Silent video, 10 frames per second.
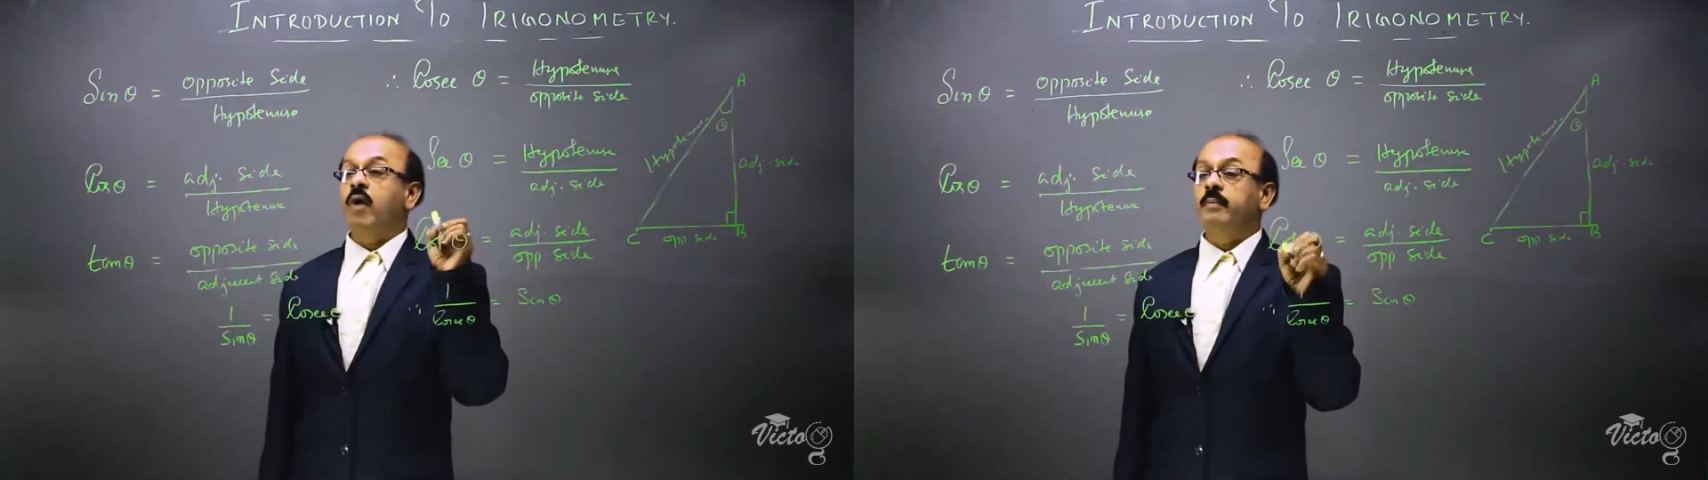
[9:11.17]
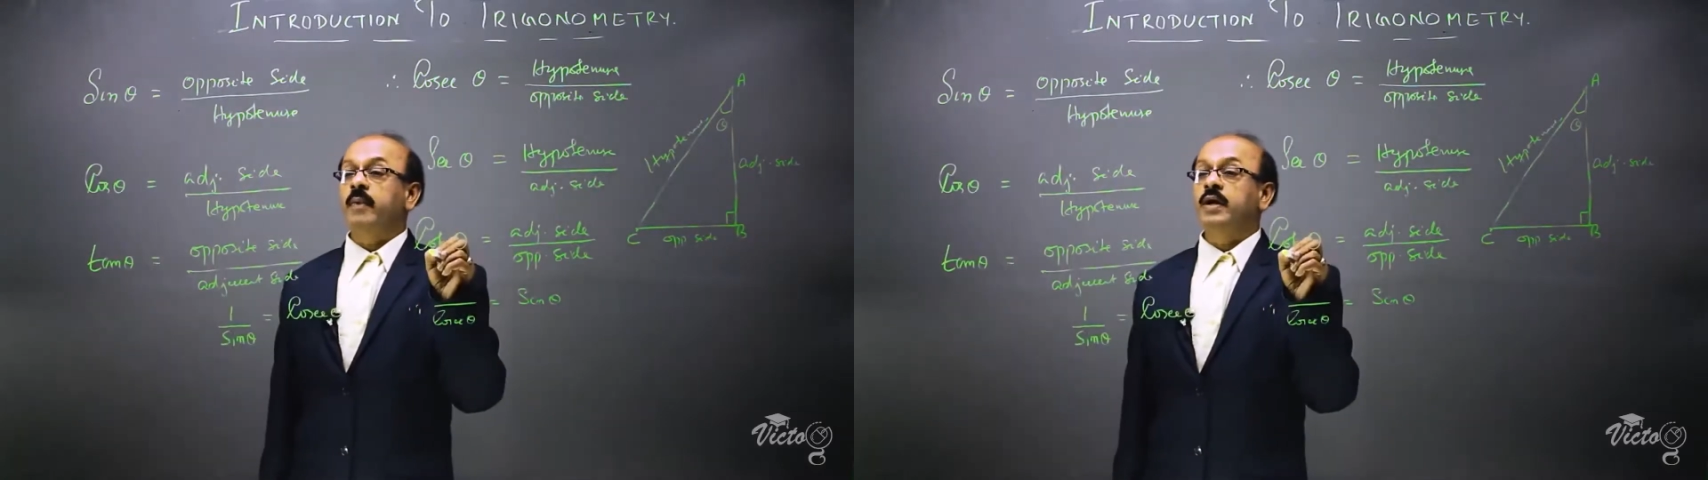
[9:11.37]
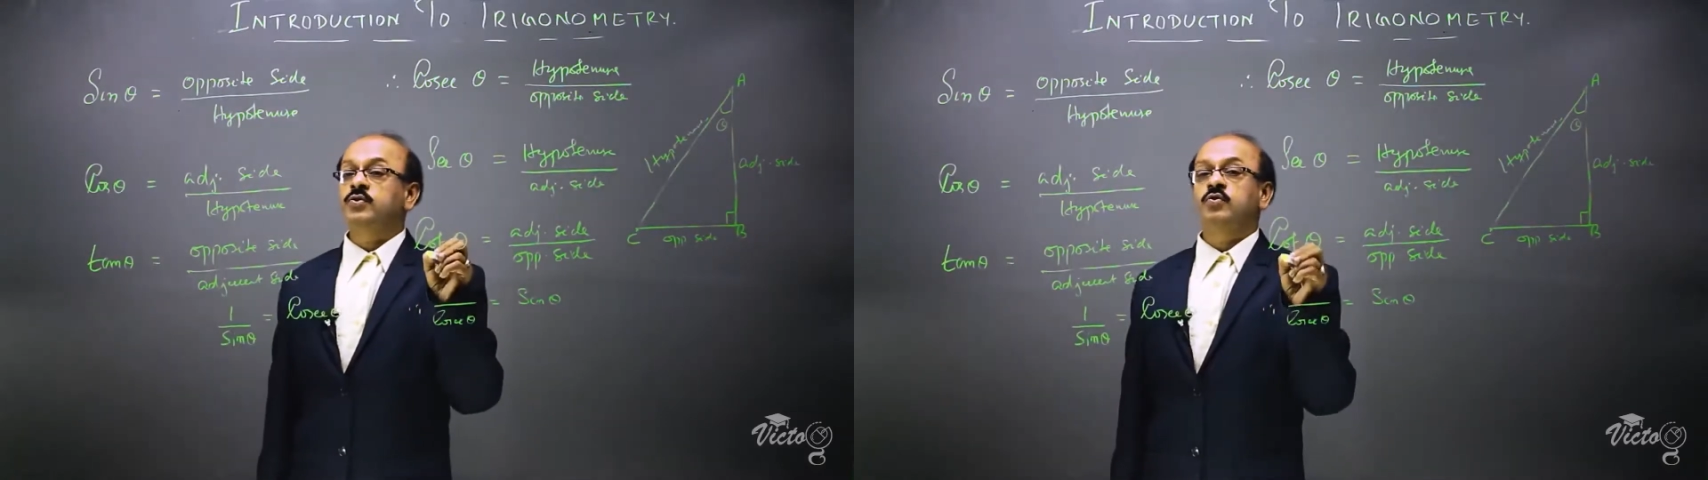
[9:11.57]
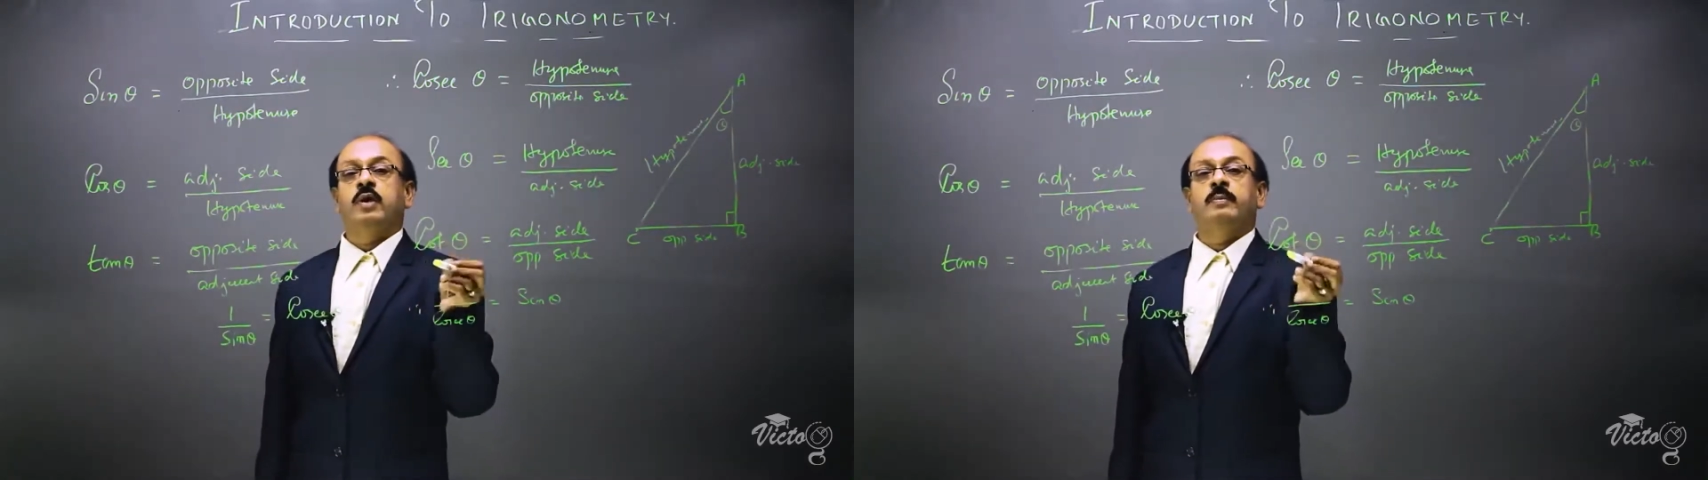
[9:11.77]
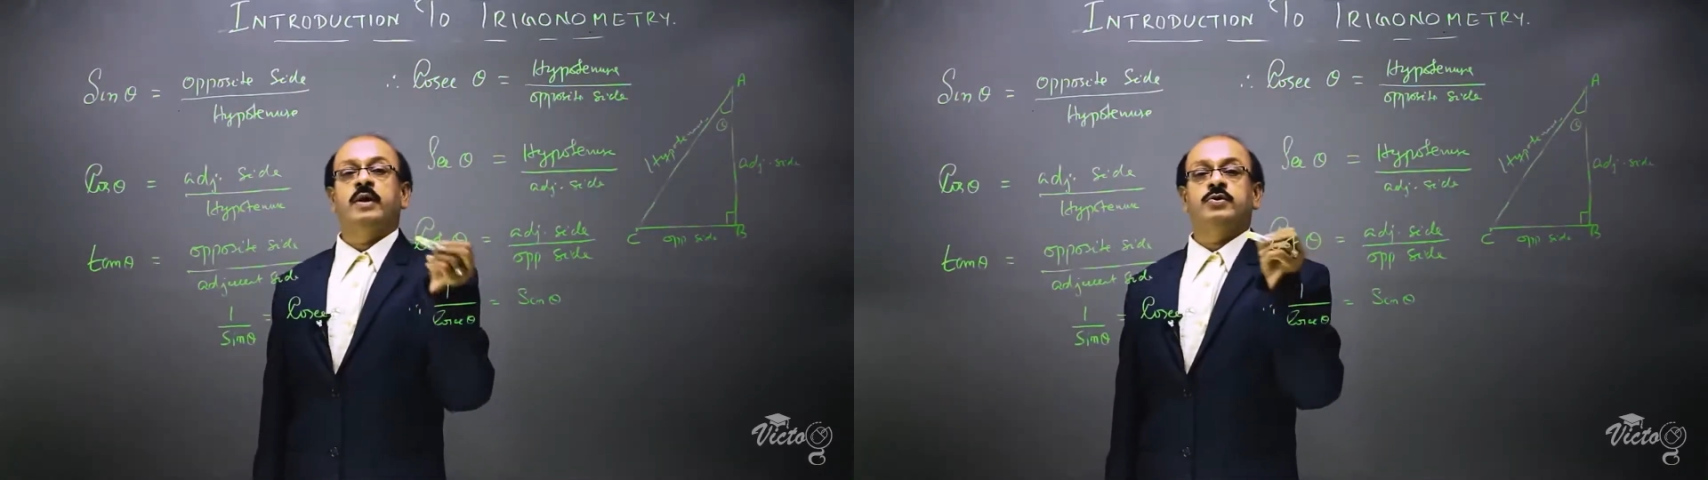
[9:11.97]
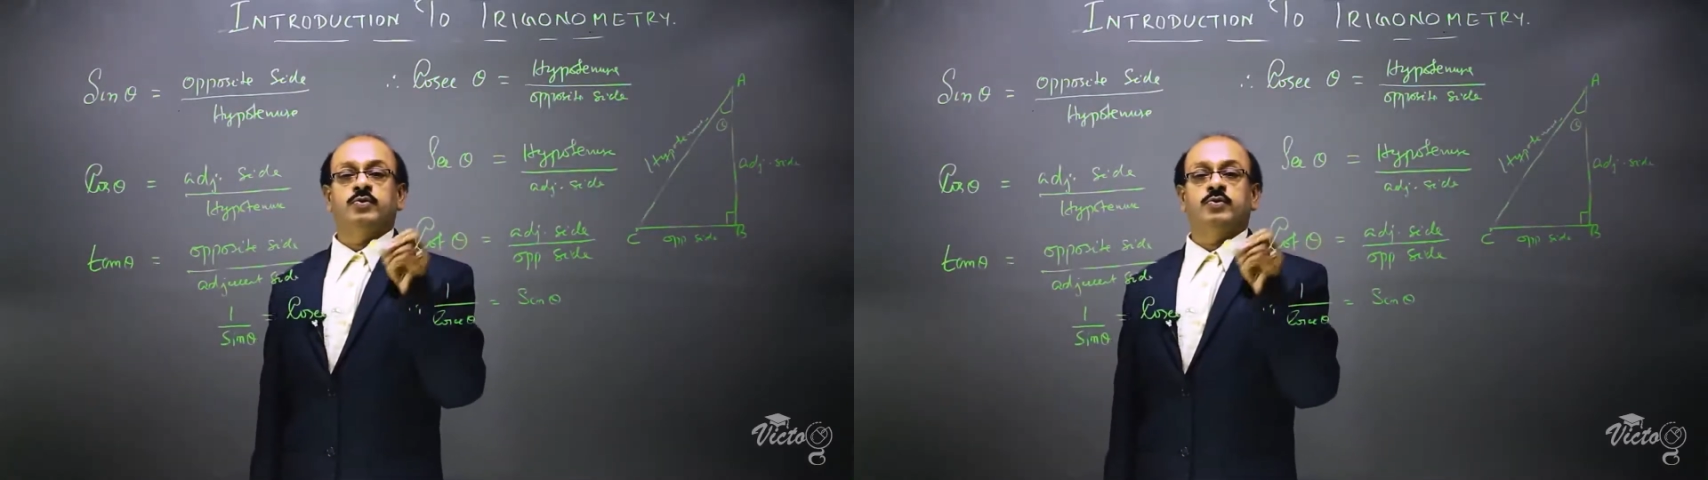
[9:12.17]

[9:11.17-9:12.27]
1 by 2 will be